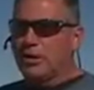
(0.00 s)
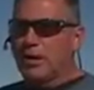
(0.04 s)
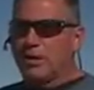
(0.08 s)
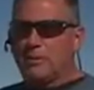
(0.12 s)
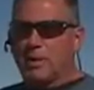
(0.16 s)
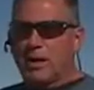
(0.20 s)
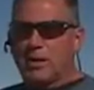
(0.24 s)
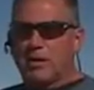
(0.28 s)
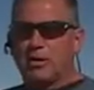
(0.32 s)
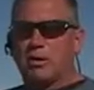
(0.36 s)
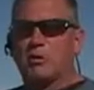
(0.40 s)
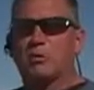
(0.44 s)

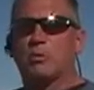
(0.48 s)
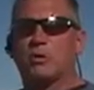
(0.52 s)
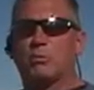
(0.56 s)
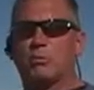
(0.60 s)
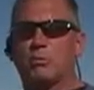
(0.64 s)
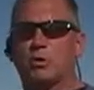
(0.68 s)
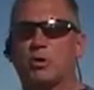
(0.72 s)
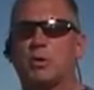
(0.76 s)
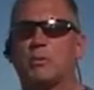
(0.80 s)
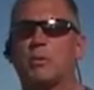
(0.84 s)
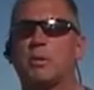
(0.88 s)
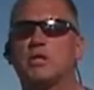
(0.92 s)
came out here with a
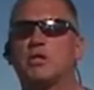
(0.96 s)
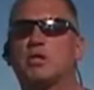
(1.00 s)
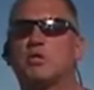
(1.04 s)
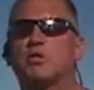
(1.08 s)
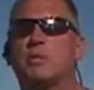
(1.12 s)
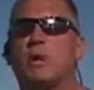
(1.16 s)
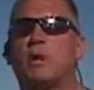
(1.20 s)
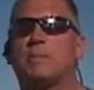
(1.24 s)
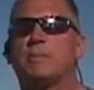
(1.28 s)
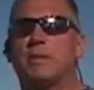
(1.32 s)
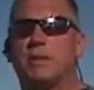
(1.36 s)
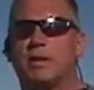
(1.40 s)
broom and
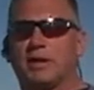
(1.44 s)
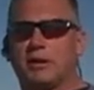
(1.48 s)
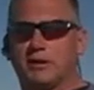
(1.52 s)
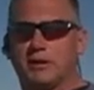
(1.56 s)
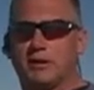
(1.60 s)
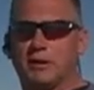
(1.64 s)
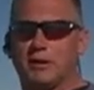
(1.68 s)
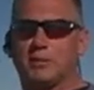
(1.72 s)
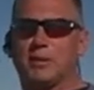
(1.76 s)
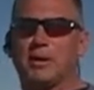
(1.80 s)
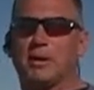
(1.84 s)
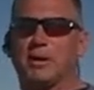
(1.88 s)
swept it a
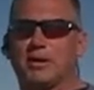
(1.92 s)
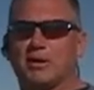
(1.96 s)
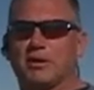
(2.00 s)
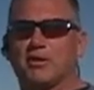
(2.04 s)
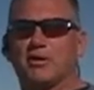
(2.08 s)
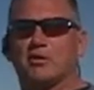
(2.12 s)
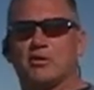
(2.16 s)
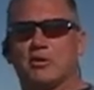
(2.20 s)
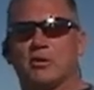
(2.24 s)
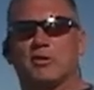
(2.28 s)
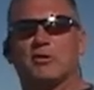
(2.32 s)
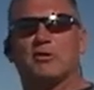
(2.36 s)
little bit
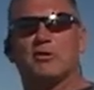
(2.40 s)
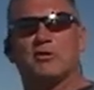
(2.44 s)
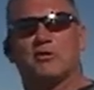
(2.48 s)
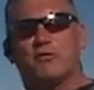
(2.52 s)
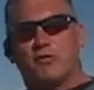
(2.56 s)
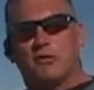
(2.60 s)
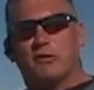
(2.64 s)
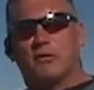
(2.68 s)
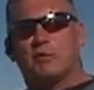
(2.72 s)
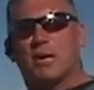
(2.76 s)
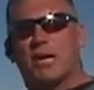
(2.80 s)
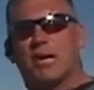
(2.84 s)
because so uh,
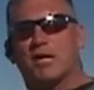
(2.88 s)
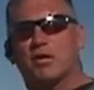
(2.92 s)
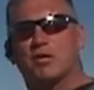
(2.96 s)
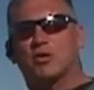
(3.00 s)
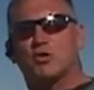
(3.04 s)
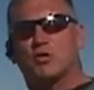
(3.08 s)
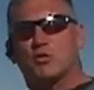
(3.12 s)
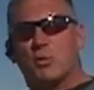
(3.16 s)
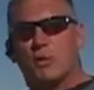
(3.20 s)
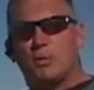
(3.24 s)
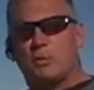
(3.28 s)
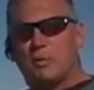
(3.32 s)
if you can
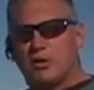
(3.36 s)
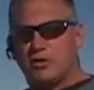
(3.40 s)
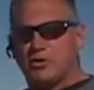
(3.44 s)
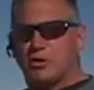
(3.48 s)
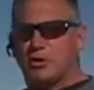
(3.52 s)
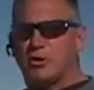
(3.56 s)
imagine sweeping